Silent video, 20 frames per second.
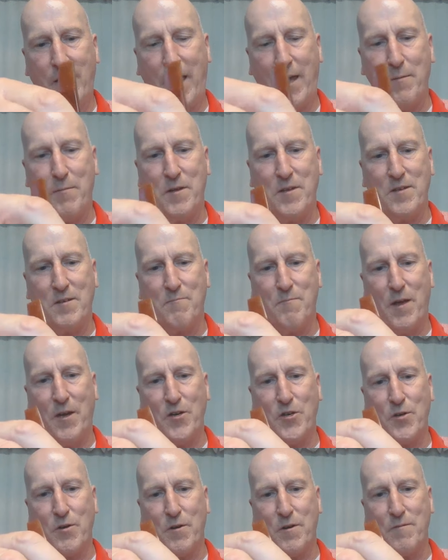let me just make
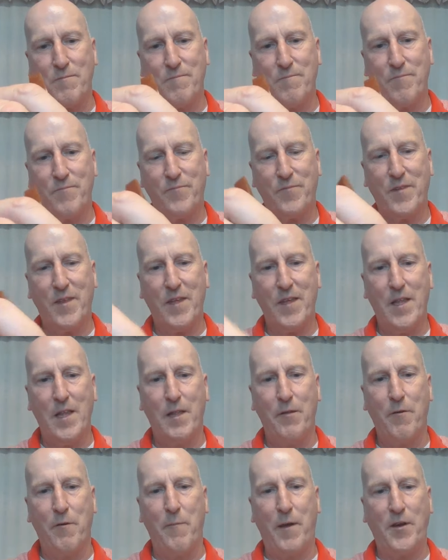sure.
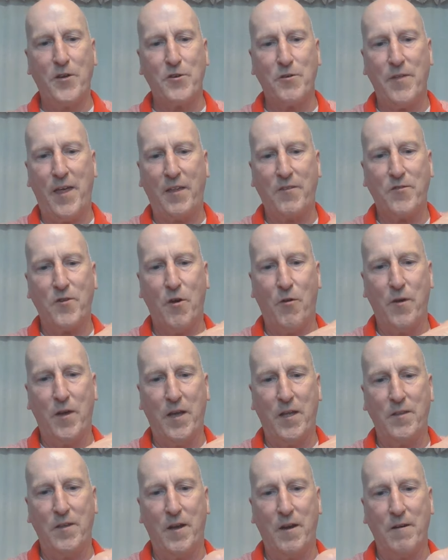Let me make sure that's going
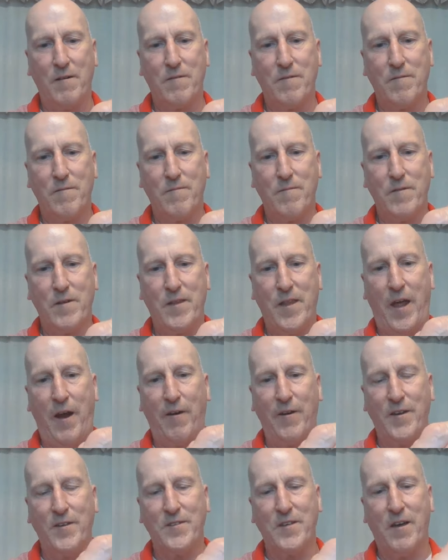in there. There
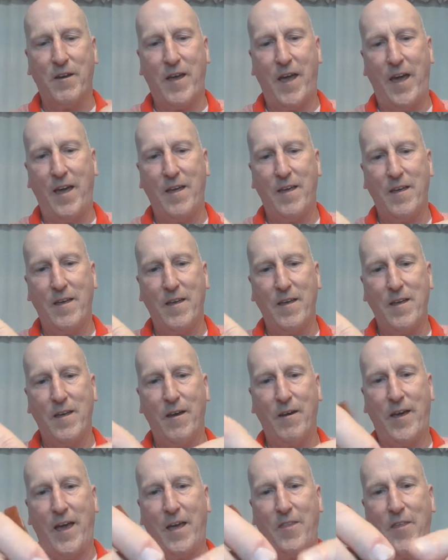it is. Okay,
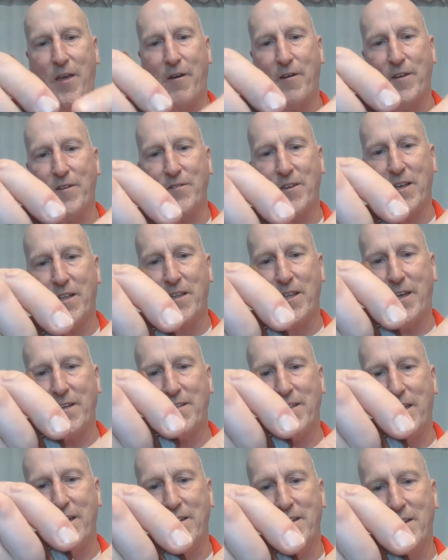okay, there it is. It
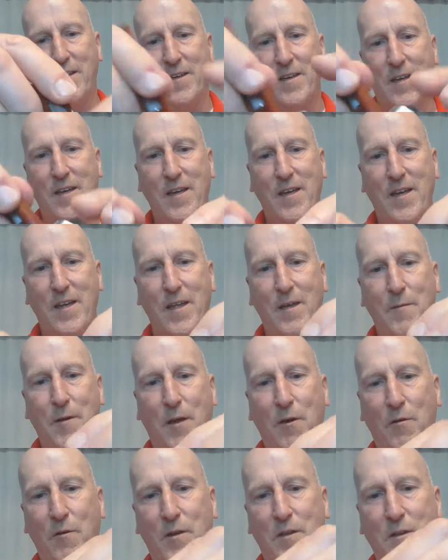clicked in. Let me
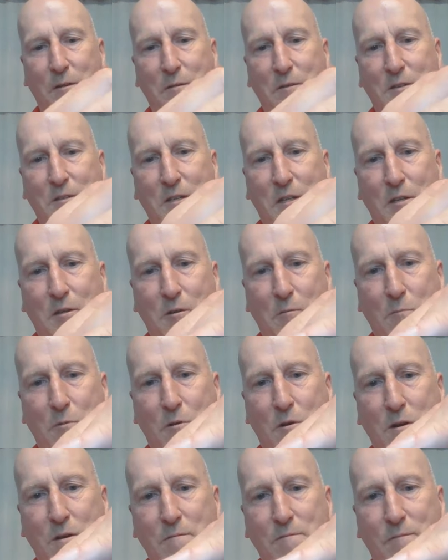go in just a little
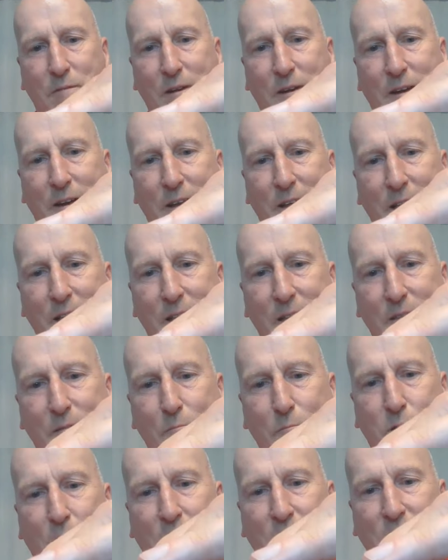more.
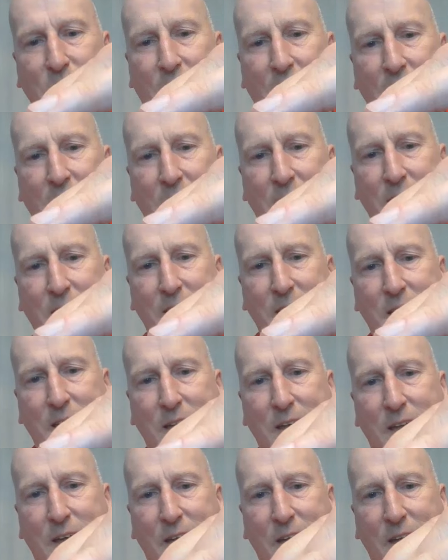Press that in.
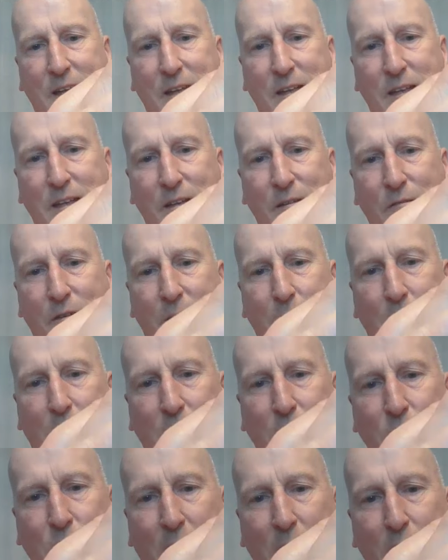I'll make
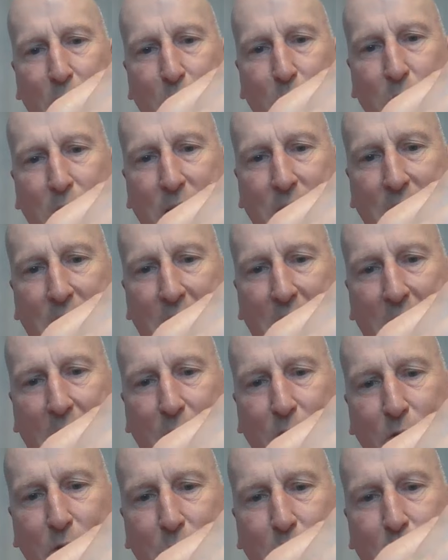sure I don't break the
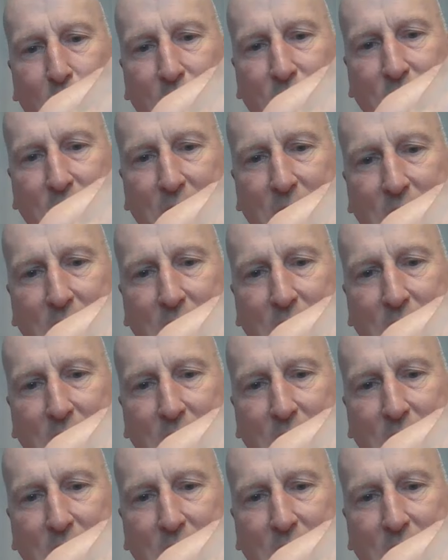handle in pressing